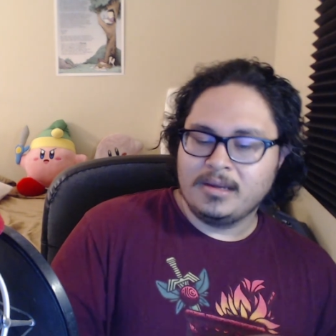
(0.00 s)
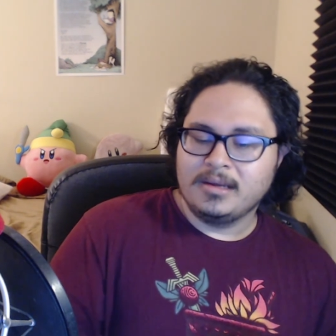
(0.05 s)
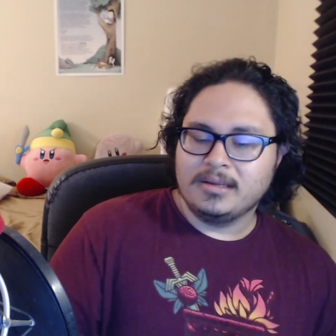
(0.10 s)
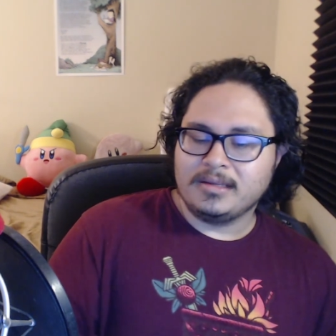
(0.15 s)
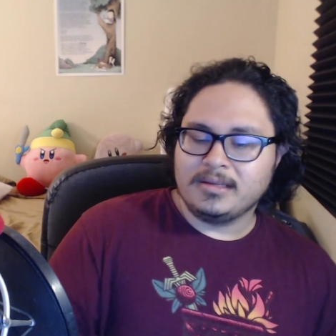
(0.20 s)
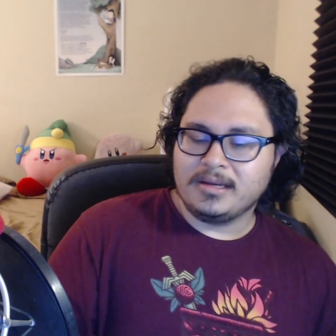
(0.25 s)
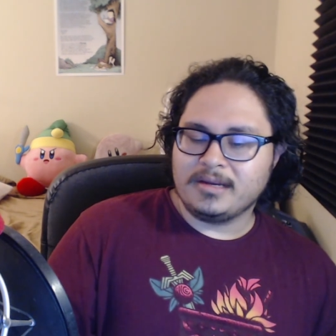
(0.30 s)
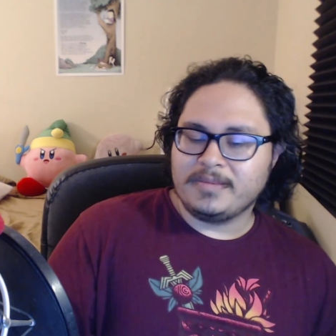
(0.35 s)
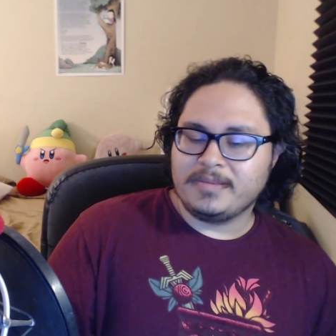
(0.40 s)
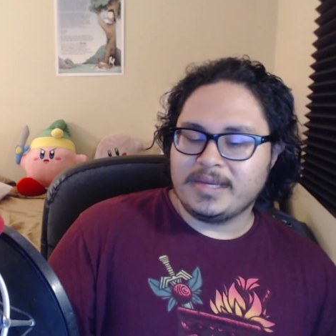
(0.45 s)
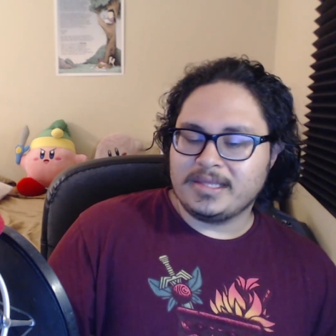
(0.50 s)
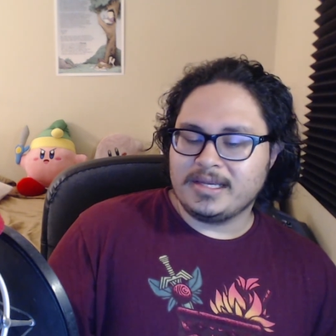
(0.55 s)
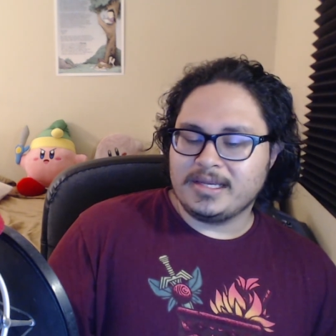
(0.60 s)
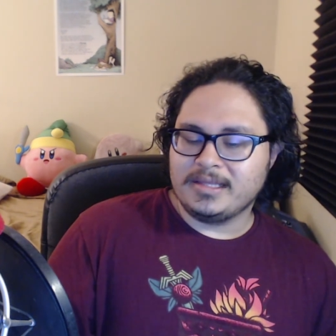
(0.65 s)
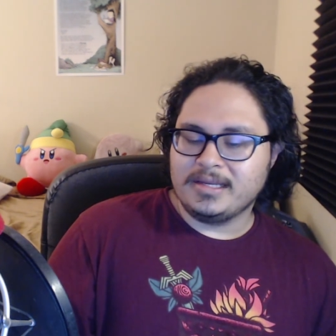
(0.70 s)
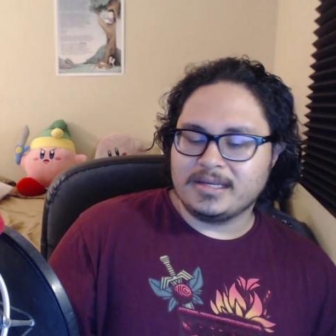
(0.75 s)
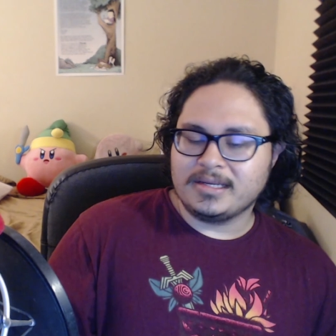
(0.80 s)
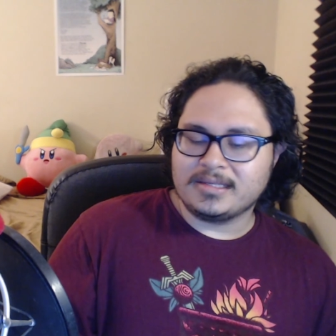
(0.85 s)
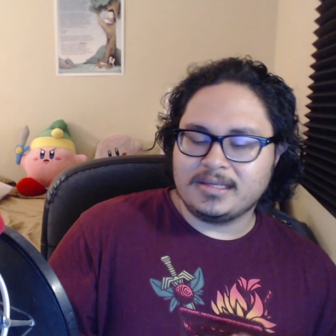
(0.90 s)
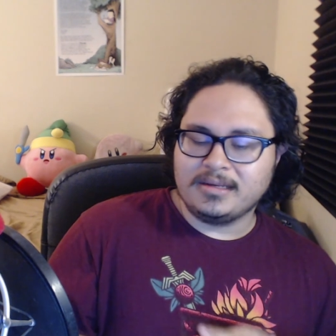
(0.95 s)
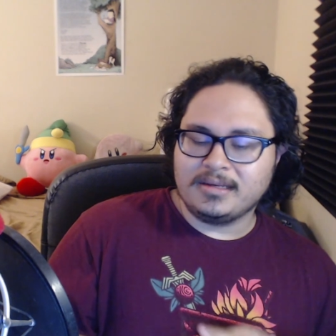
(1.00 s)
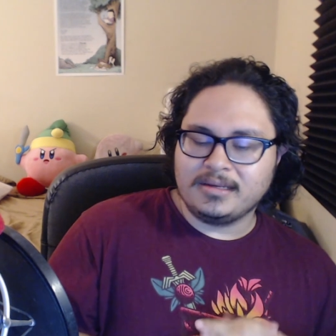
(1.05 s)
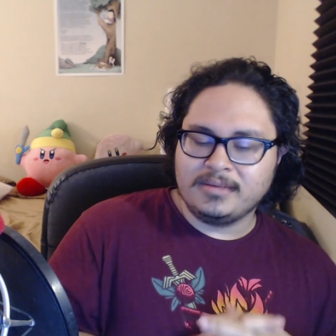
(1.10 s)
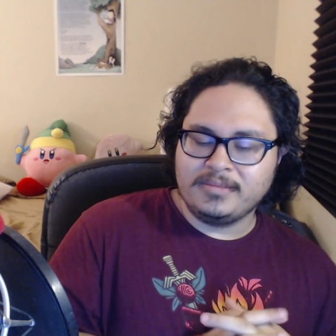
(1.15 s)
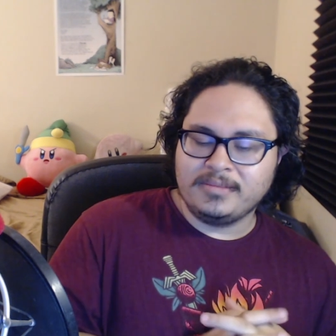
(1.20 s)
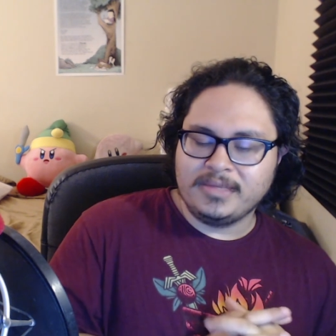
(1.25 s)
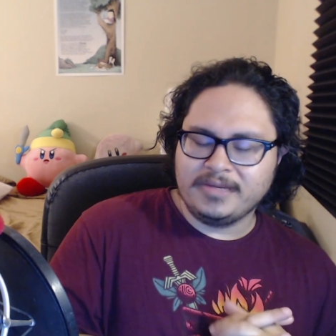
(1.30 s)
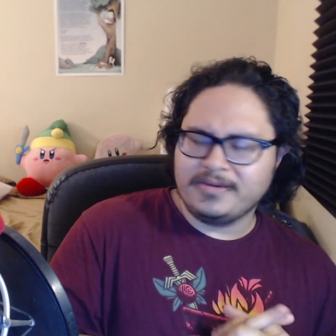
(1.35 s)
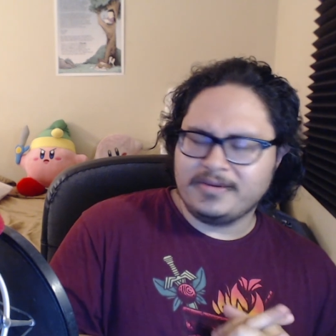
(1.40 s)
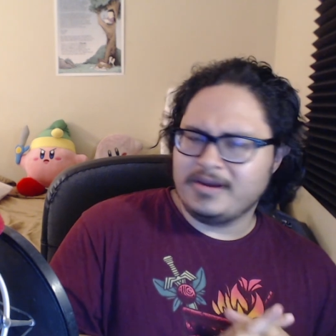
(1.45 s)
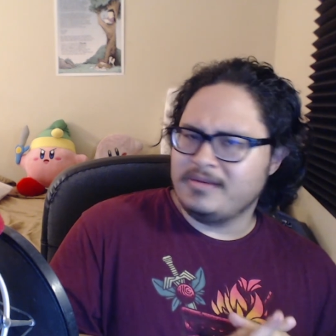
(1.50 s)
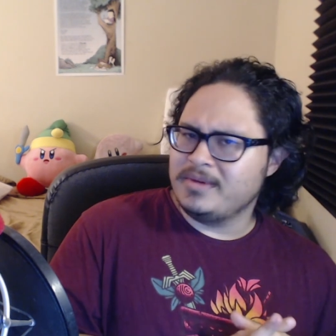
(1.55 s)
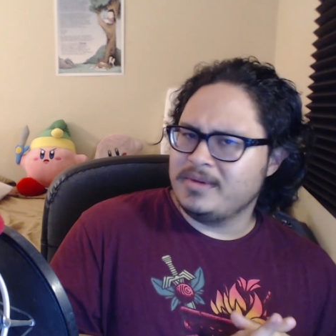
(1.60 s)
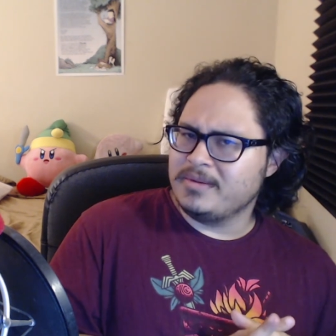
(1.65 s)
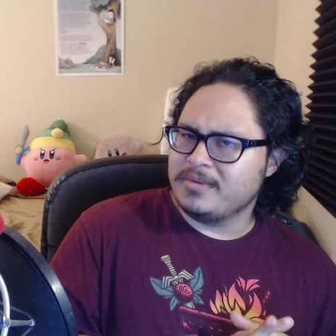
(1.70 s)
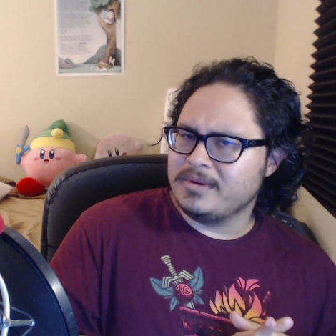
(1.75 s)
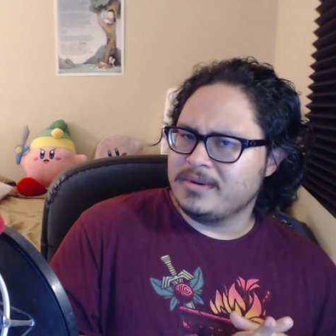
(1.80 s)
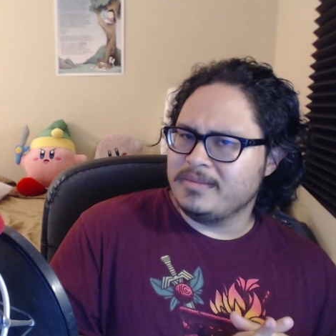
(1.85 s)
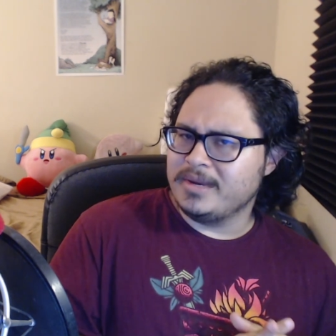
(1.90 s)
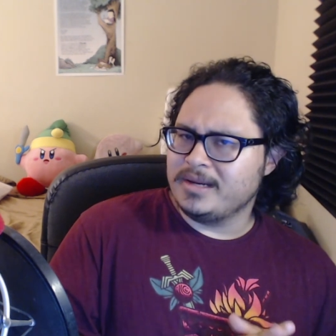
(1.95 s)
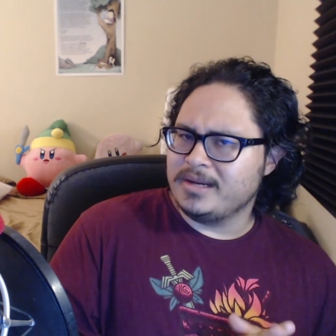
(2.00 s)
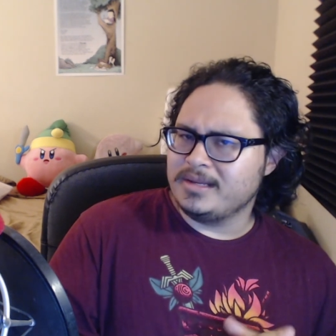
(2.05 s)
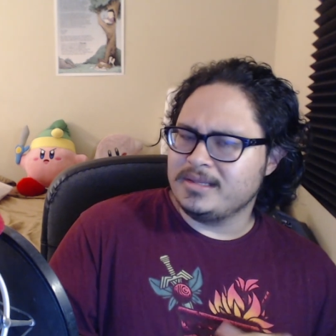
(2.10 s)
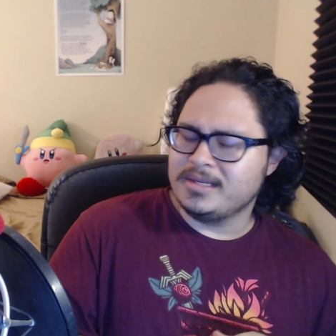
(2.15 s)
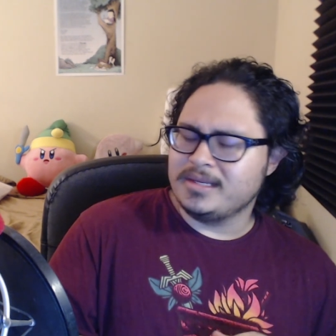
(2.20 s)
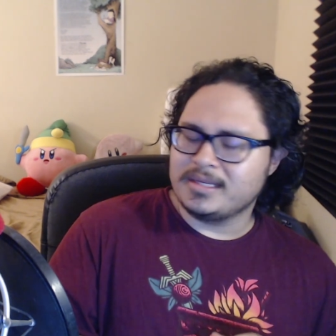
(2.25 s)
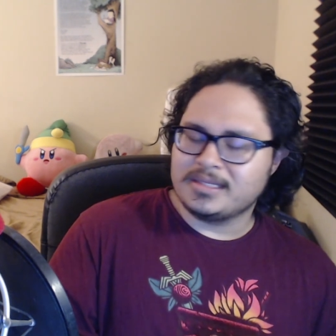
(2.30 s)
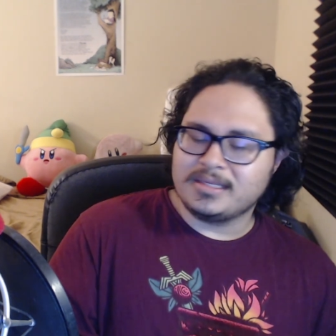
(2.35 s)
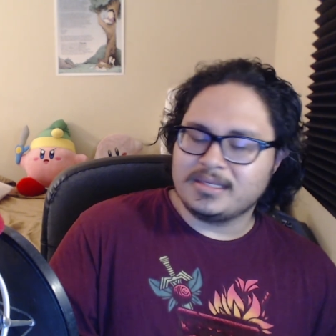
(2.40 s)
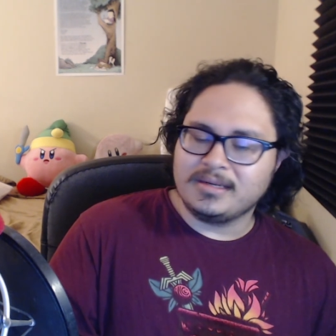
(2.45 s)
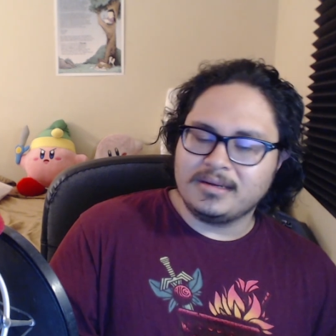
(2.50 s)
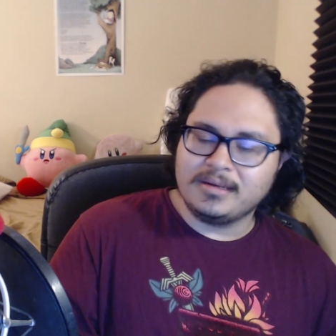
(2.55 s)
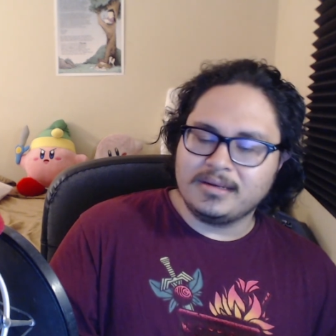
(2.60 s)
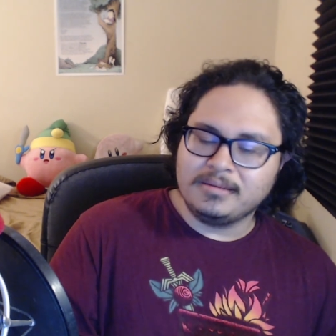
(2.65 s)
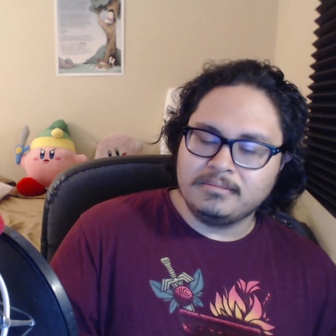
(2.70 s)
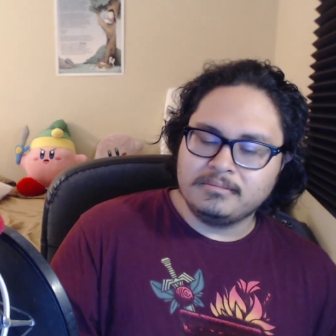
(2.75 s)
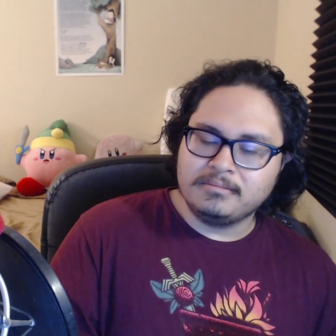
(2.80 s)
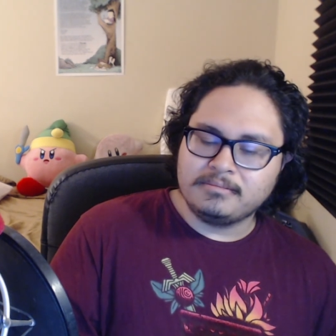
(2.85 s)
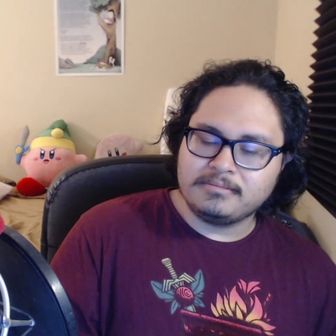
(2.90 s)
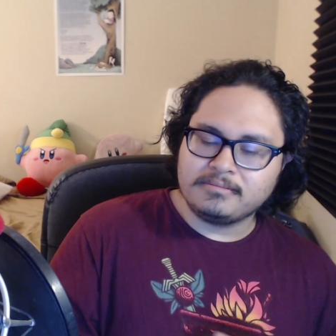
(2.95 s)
Talk about that next time, if I remember about it next time.